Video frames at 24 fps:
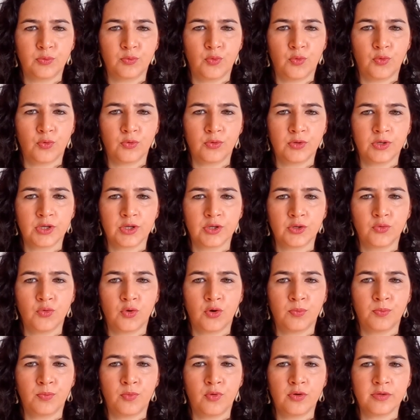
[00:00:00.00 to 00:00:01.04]
my work,
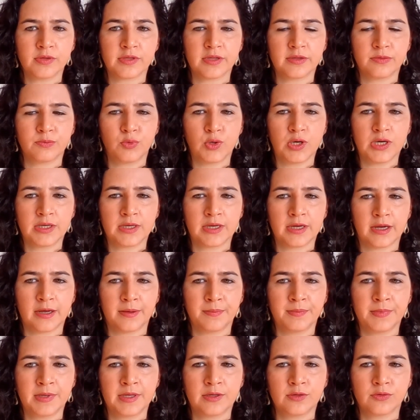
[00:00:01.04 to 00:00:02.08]
you are more than
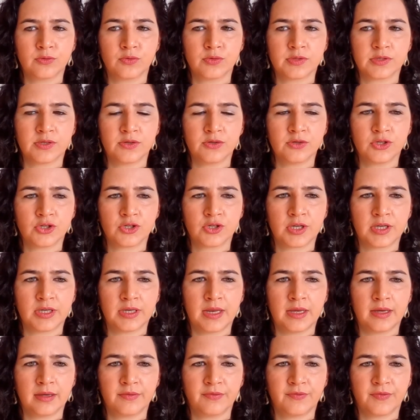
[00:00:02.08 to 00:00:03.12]
welcome to search
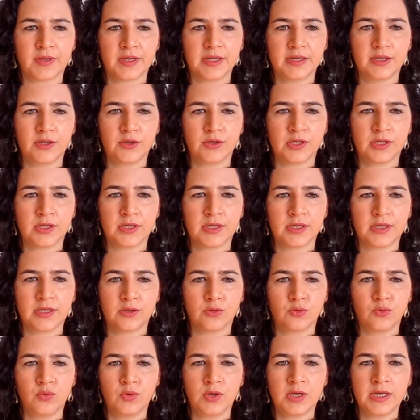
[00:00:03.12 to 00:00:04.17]
Tehila Refaeli
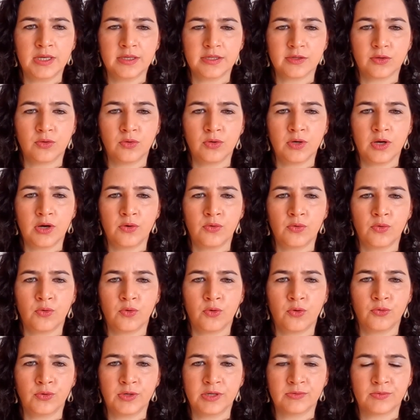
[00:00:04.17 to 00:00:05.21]
in Google Scholar
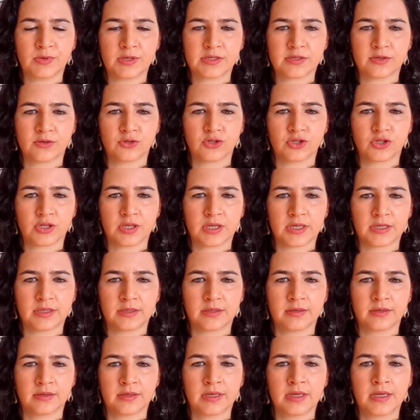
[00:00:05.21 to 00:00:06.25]
or in
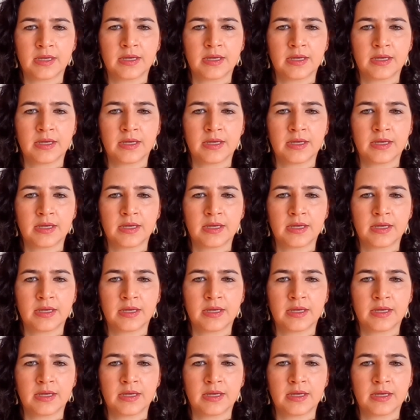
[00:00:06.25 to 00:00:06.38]
ResearchGate.